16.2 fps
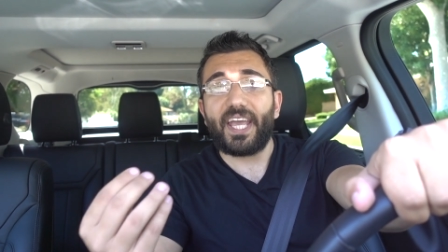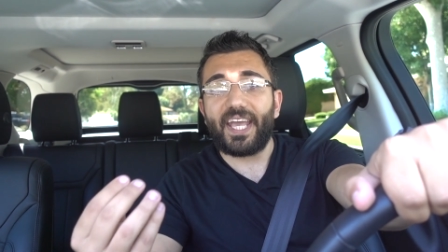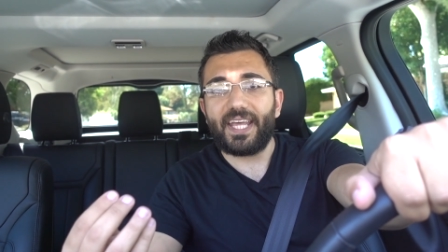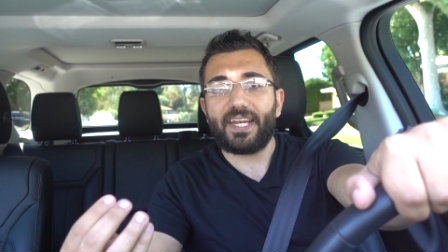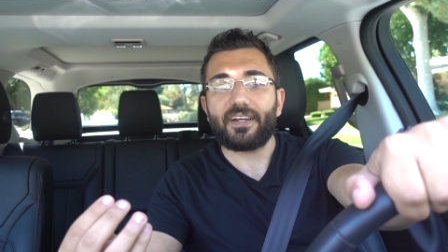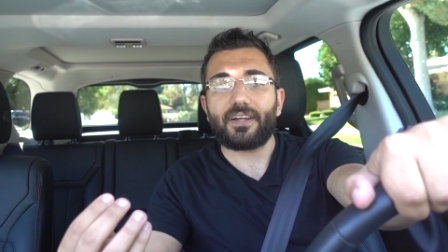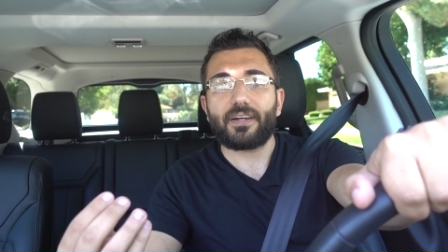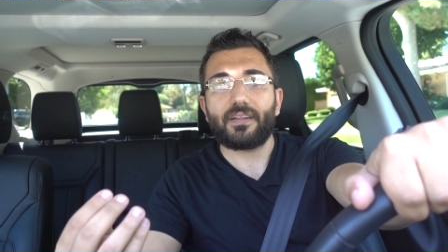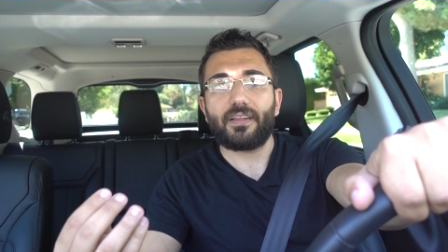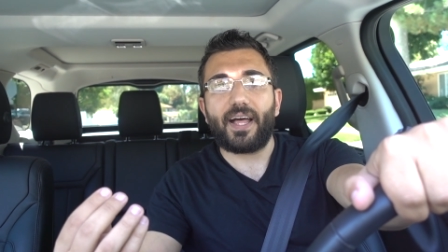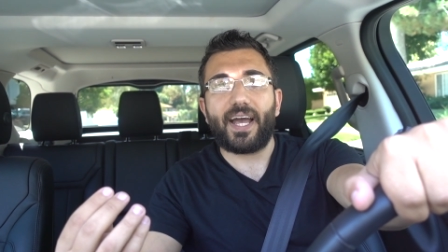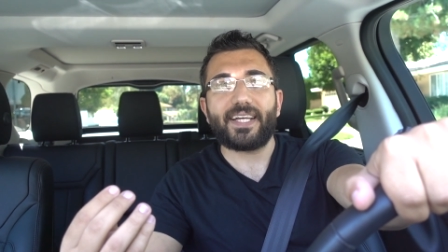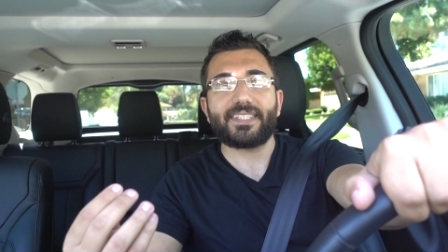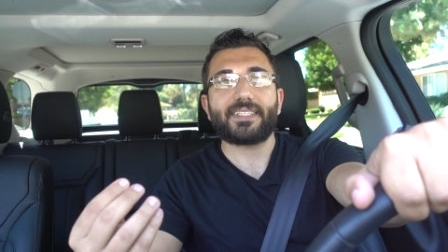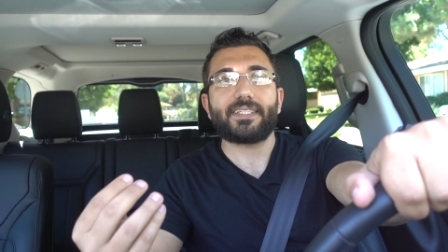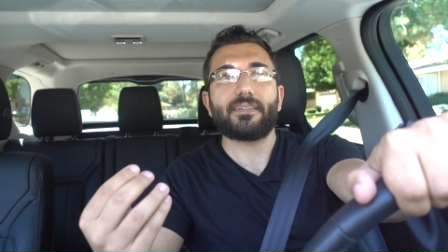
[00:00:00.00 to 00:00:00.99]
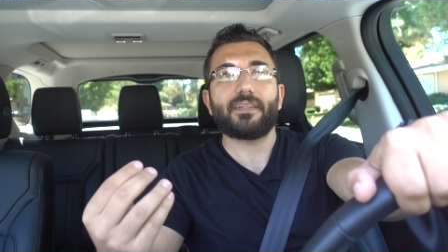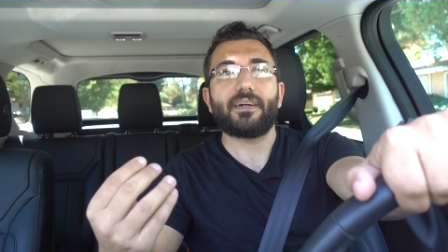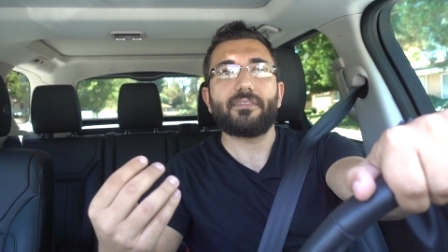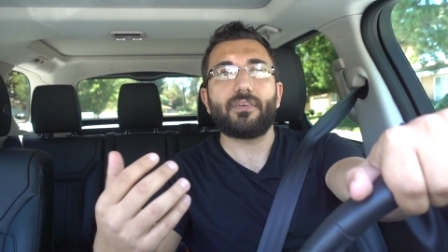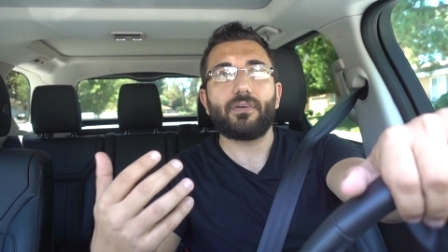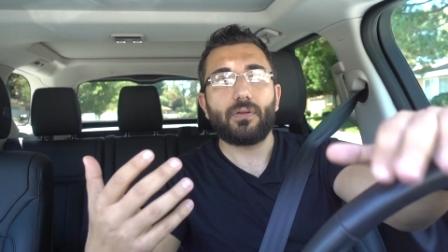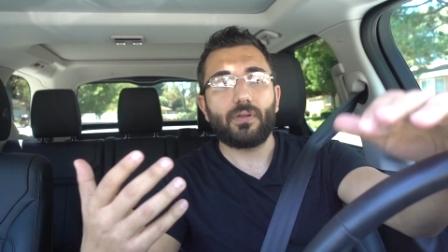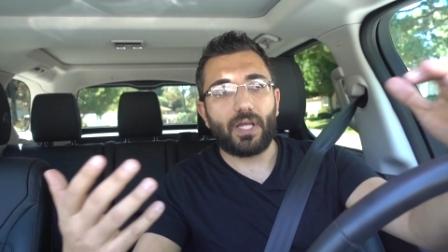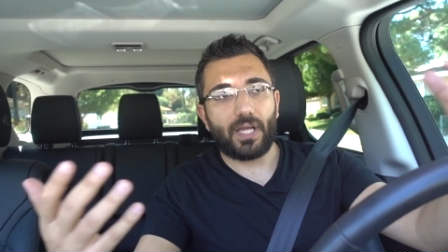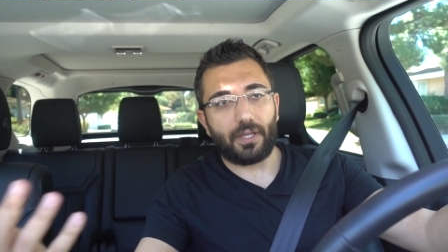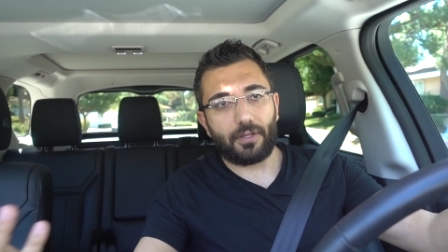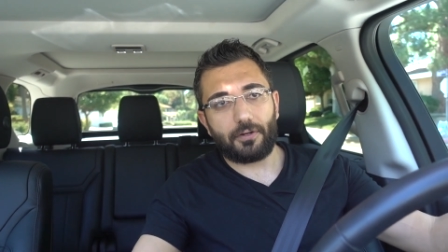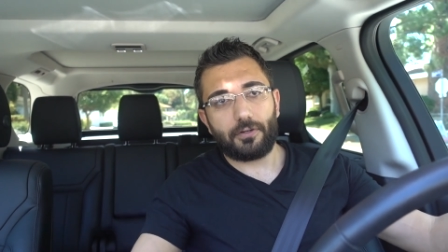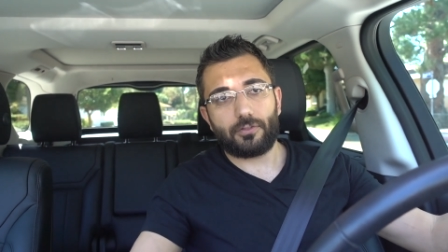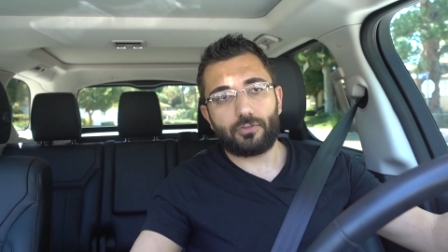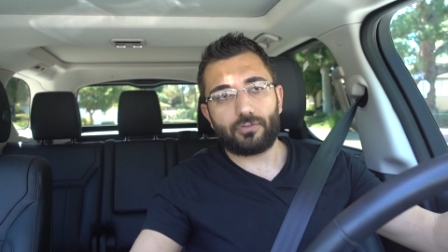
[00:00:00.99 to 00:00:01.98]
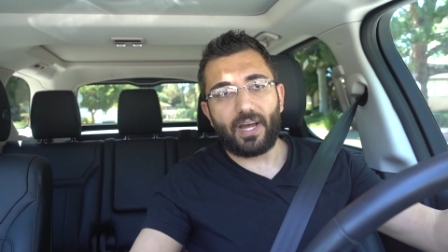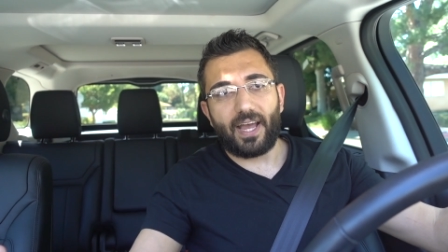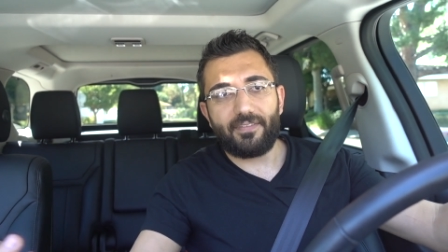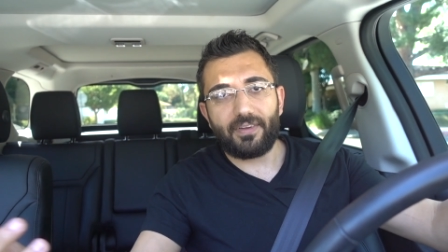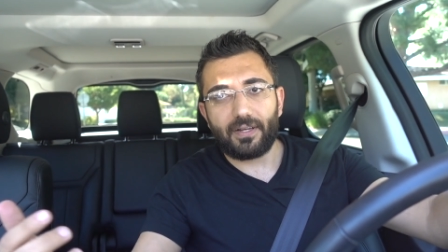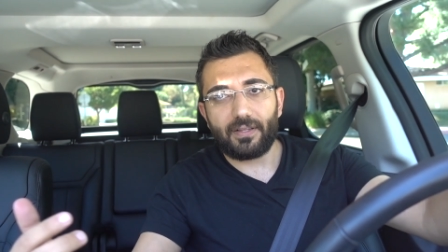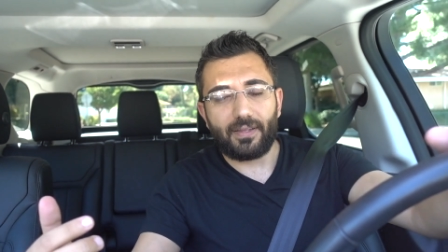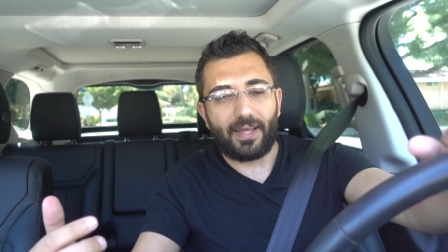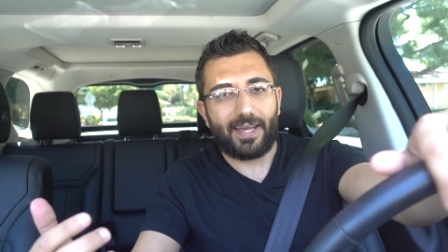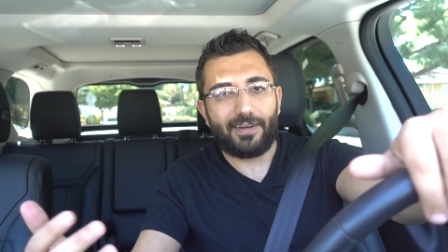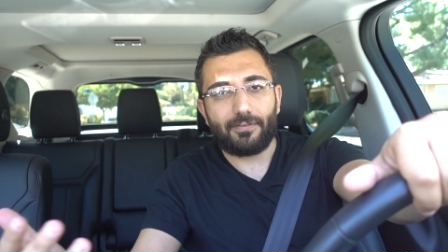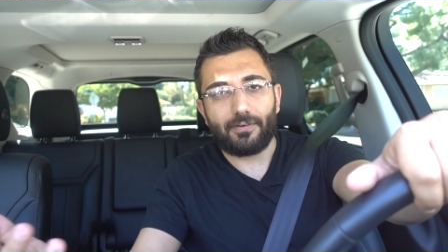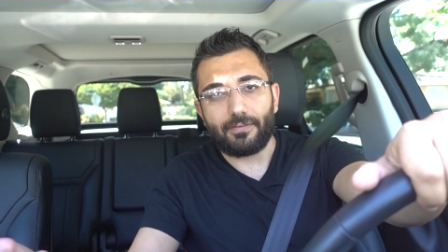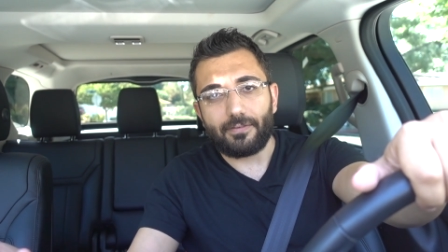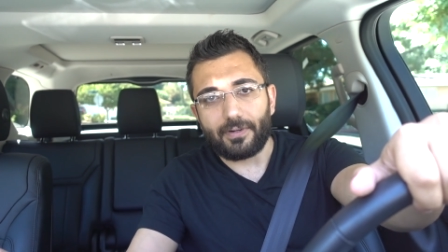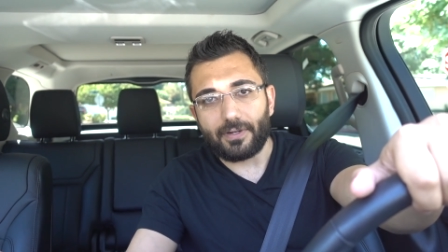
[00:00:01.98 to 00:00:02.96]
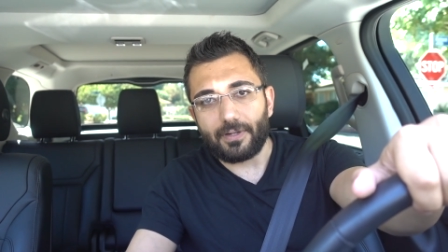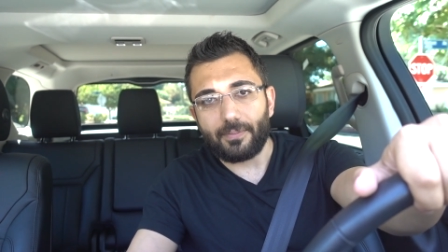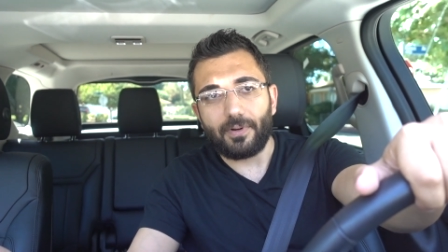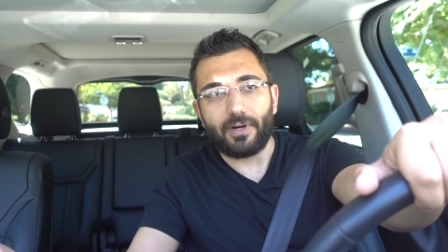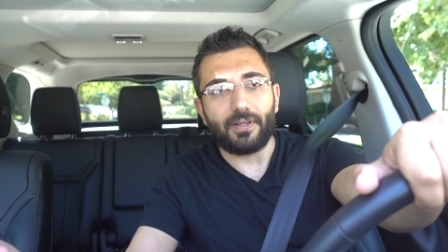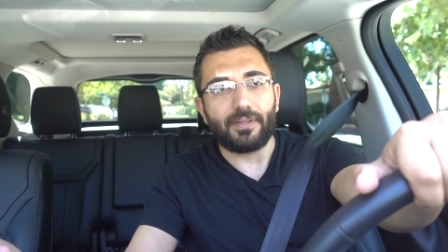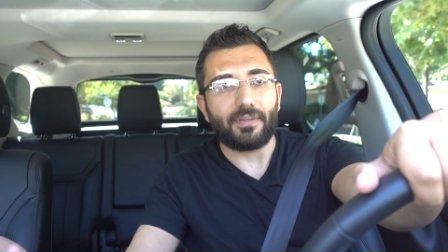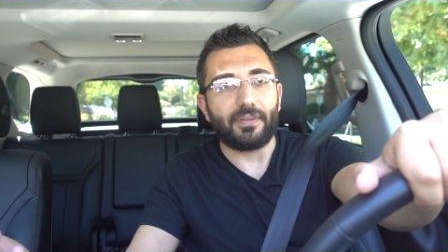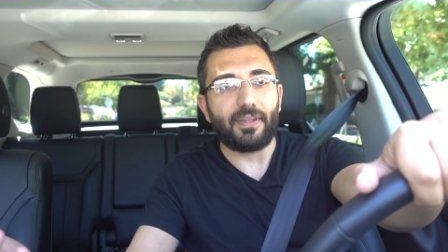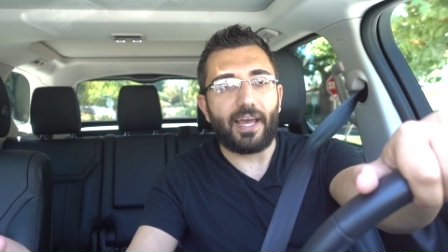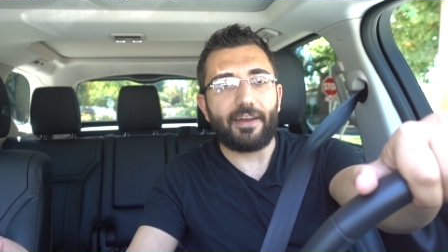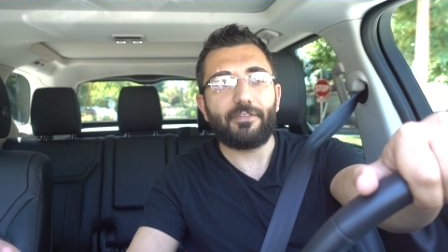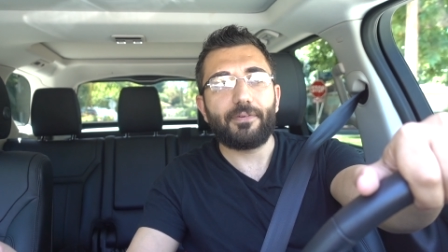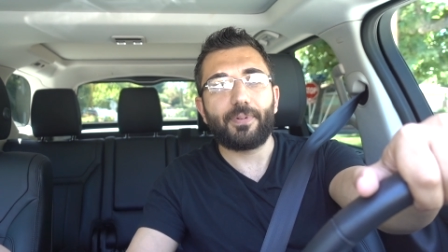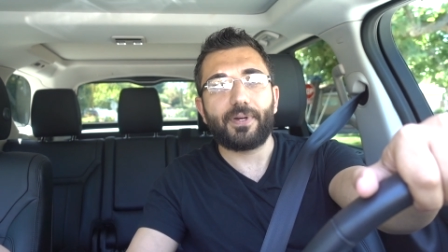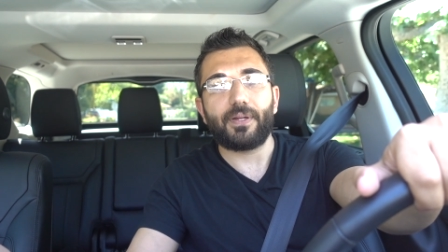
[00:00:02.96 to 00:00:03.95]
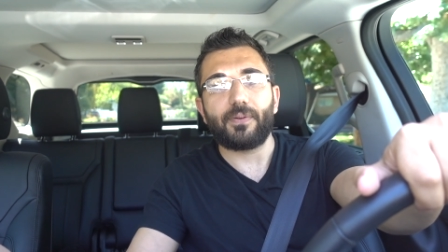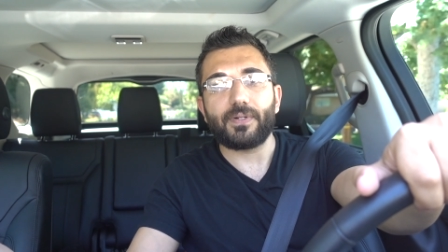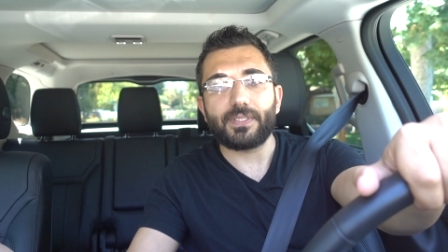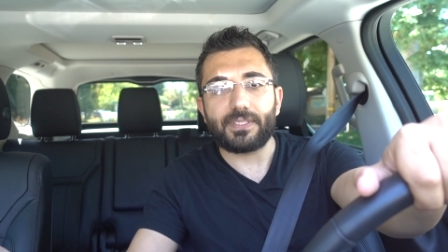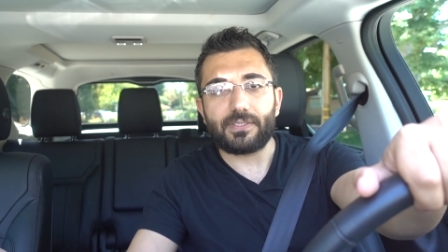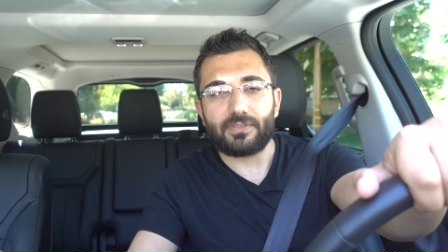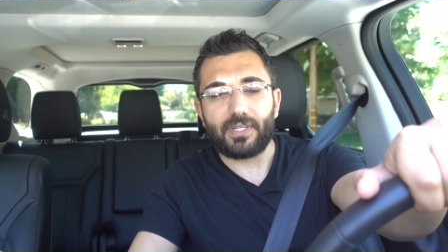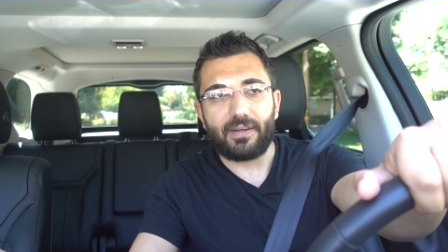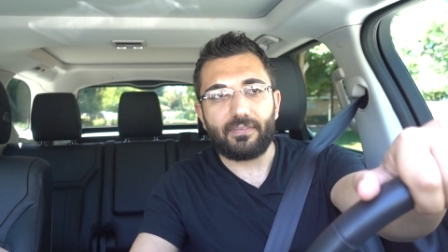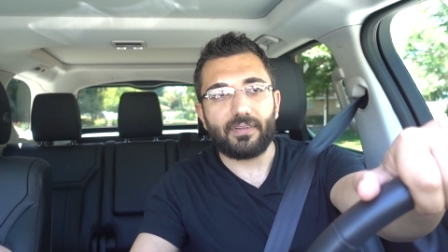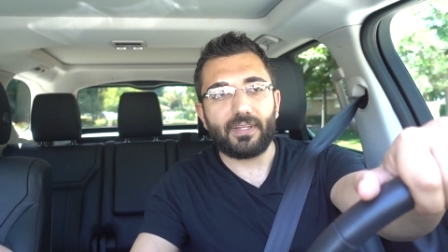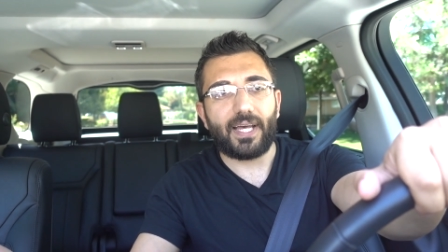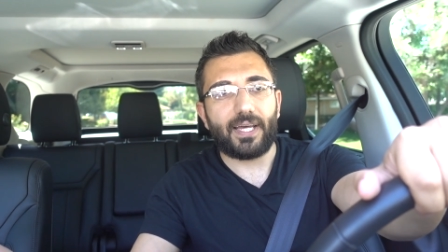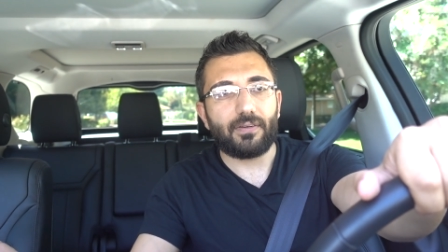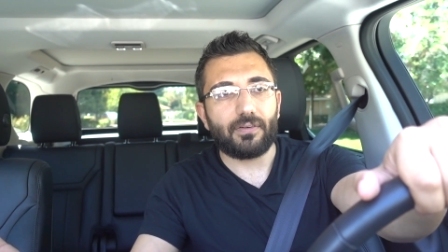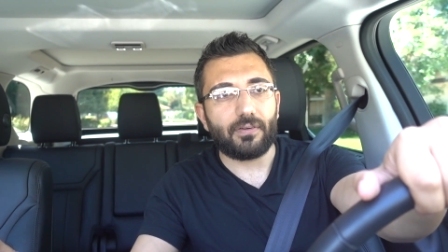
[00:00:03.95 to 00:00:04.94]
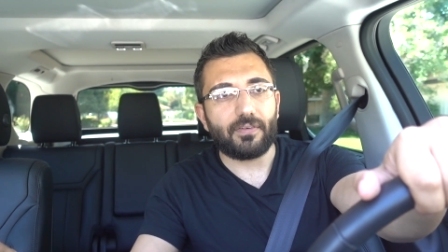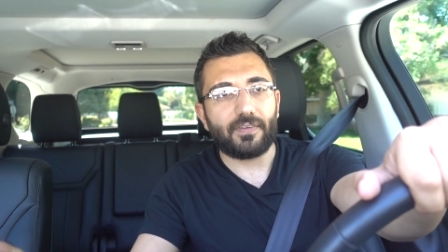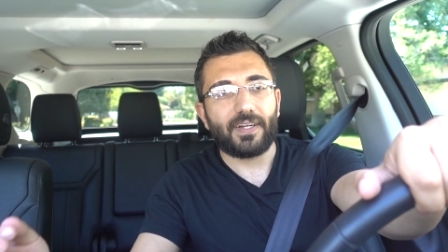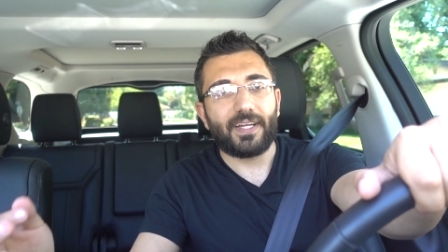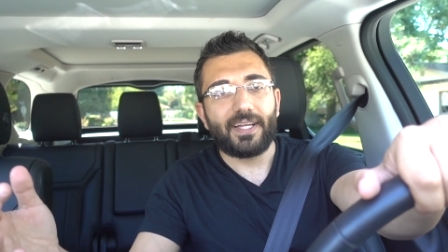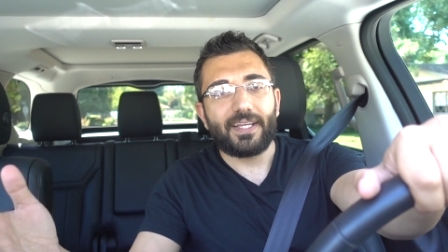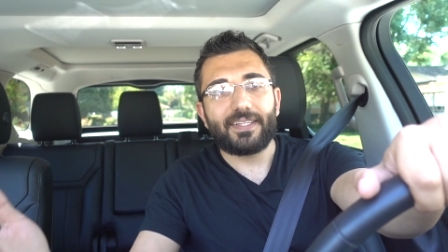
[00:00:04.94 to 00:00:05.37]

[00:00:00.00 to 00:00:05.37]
in a classy level, like, you know, driving a Land Rover, come on, everybody wants to drive a Land Rover,